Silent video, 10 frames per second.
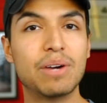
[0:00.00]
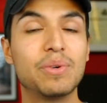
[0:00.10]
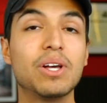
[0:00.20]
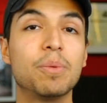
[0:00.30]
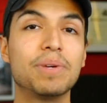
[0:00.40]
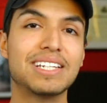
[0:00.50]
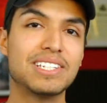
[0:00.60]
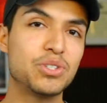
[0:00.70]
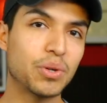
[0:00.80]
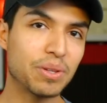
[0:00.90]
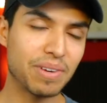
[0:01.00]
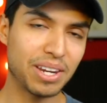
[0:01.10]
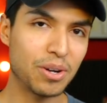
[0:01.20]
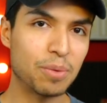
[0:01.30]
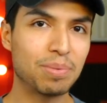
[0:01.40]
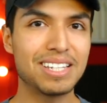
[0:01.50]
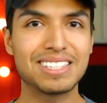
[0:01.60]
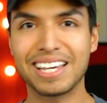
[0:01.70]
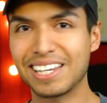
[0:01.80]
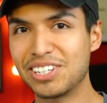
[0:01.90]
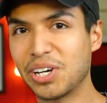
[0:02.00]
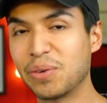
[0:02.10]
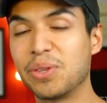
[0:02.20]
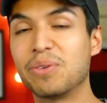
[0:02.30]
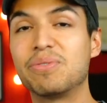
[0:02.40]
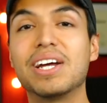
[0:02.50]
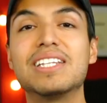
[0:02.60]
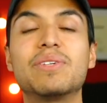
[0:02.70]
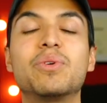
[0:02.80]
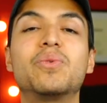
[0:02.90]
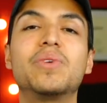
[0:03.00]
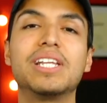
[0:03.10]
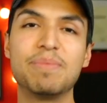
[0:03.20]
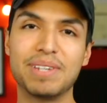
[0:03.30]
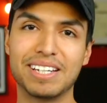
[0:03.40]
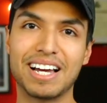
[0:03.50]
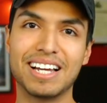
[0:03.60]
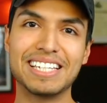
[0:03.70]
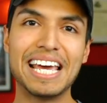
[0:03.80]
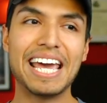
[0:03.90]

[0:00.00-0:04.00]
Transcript: yeah, I really hope you guys enjoyed the video. Please like and share it with your friends. It would really mean a lot.